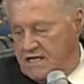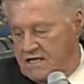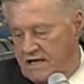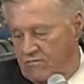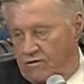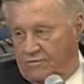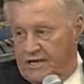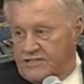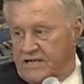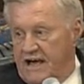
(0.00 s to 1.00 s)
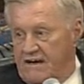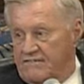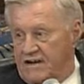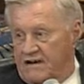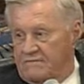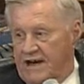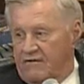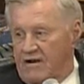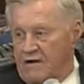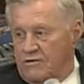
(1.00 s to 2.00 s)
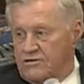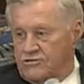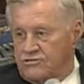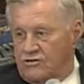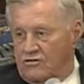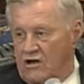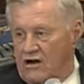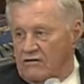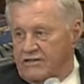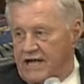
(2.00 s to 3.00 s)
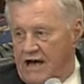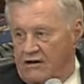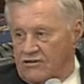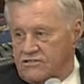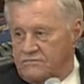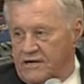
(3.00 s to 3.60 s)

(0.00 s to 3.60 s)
And we're pleased to have Pat Roberts, who's no longer in the House,